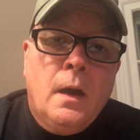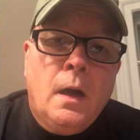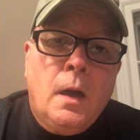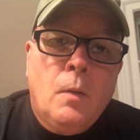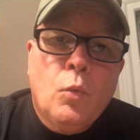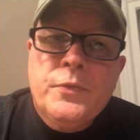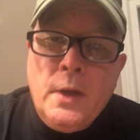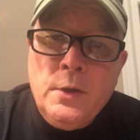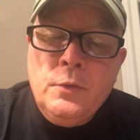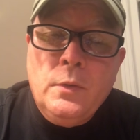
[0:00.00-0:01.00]
um, with
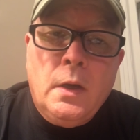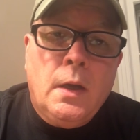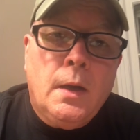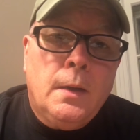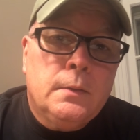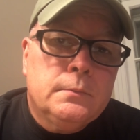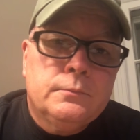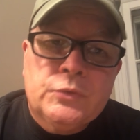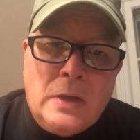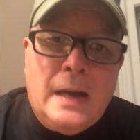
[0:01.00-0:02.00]
no uh,
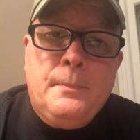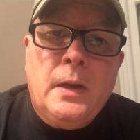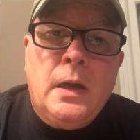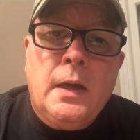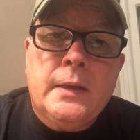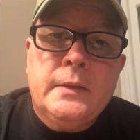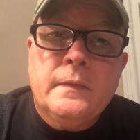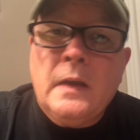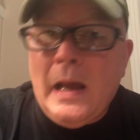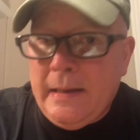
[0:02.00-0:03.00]
tripod
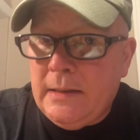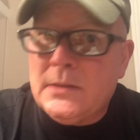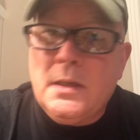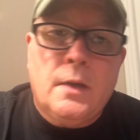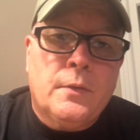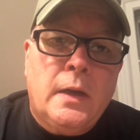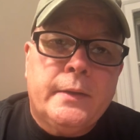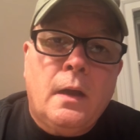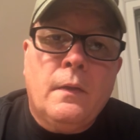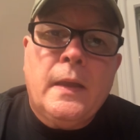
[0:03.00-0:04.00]
and the lighting's not right
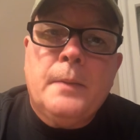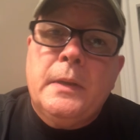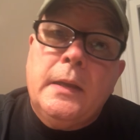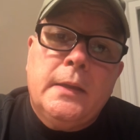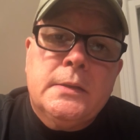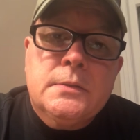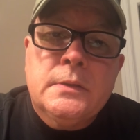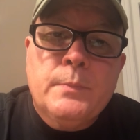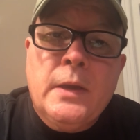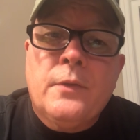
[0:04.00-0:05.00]
and all that. But hey, it's,
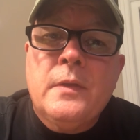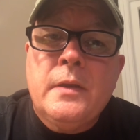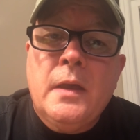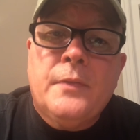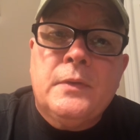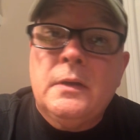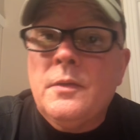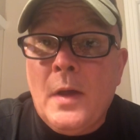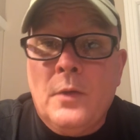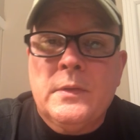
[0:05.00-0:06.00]
it's, better than nothing
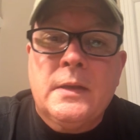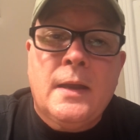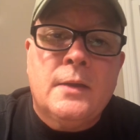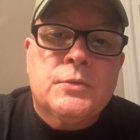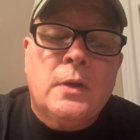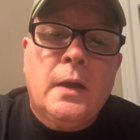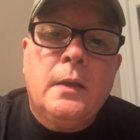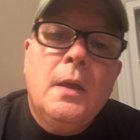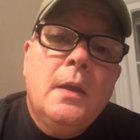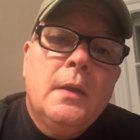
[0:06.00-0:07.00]
and thought that counts, right?
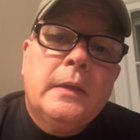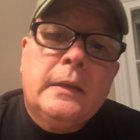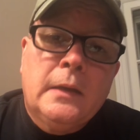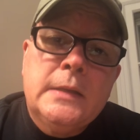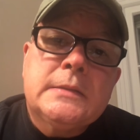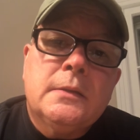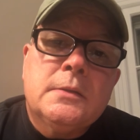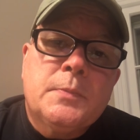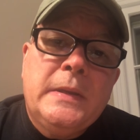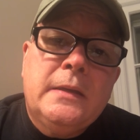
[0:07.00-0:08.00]
And
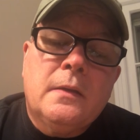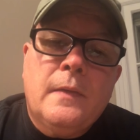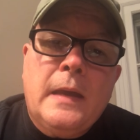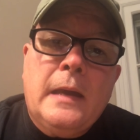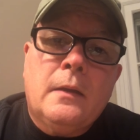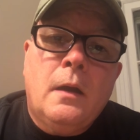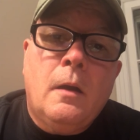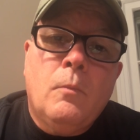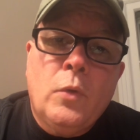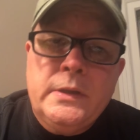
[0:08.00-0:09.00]
listen, speaking of that,
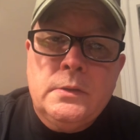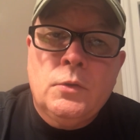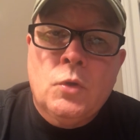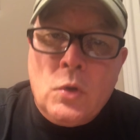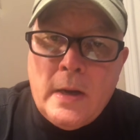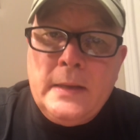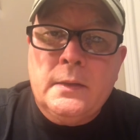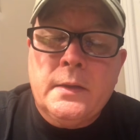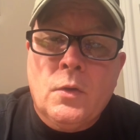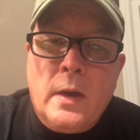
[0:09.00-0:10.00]
um, we
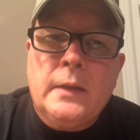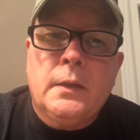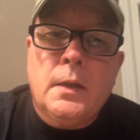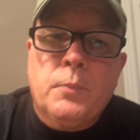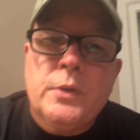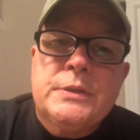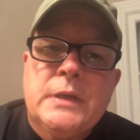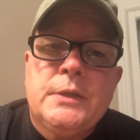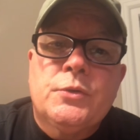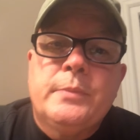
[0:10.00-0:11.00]
greatly, greatly
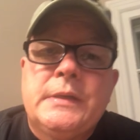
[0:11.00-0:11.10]
appreciate your